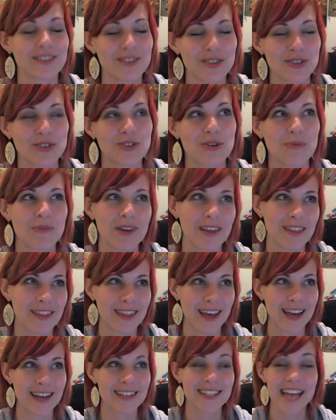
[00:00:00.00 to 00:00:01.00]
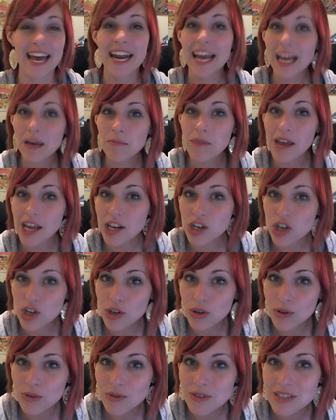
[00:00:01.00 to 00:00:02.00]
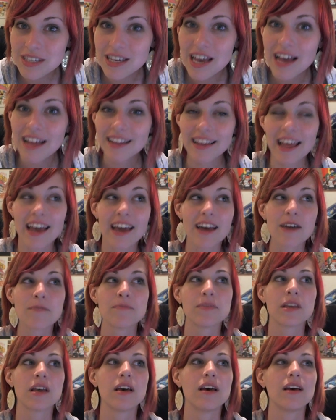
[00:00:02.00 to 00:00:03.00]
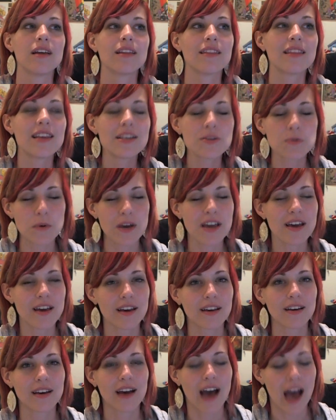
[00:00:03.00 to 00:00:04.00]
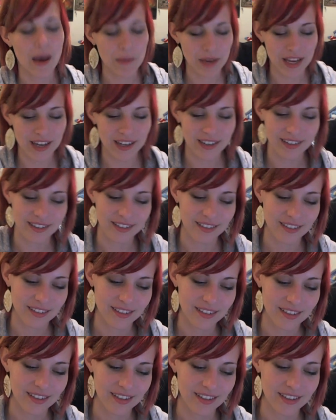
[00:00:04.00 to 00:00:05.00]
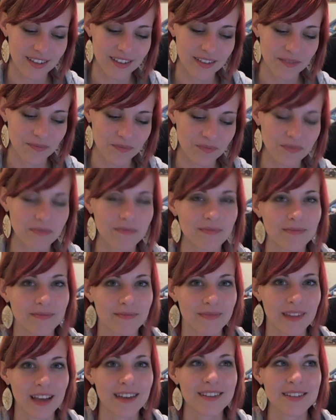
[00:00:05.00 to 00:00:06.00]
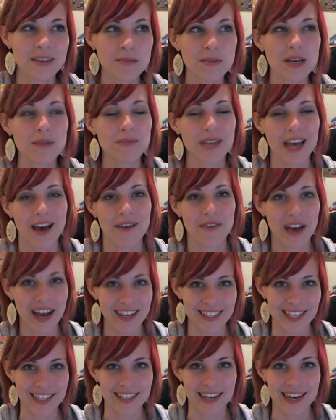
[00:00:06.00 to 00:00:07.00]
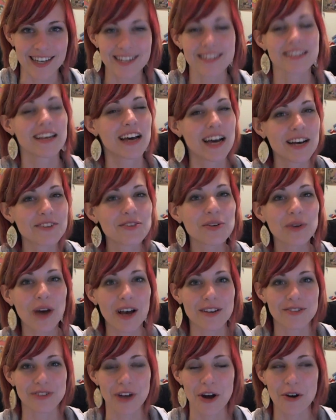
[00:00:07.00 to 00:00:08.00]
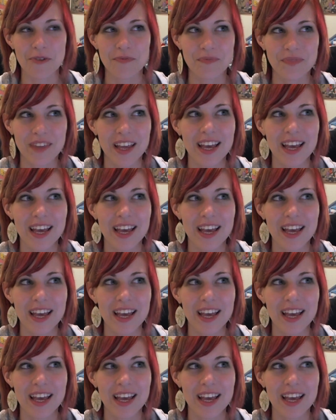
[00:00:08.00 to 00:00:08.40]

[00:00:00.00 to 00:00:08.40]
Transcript: so many things. And I can make news like this week, I mean, sometimes I have hectic days, as you guys know.